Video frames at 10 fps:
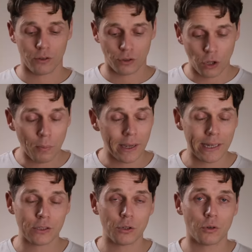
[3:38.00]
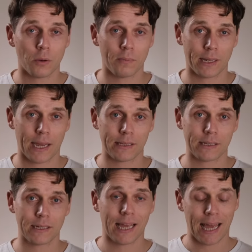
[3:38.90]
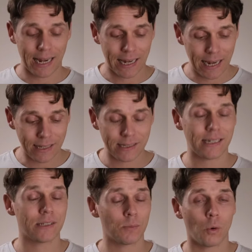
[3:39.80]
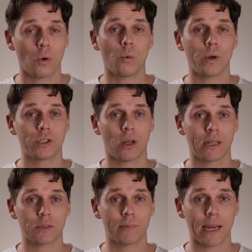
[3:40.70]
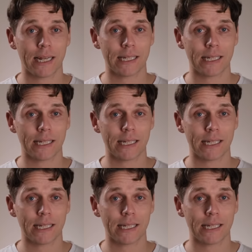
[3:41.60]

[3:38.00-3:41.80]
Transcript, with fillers: Don't make it too complicated. Less is more, which I'll explain in a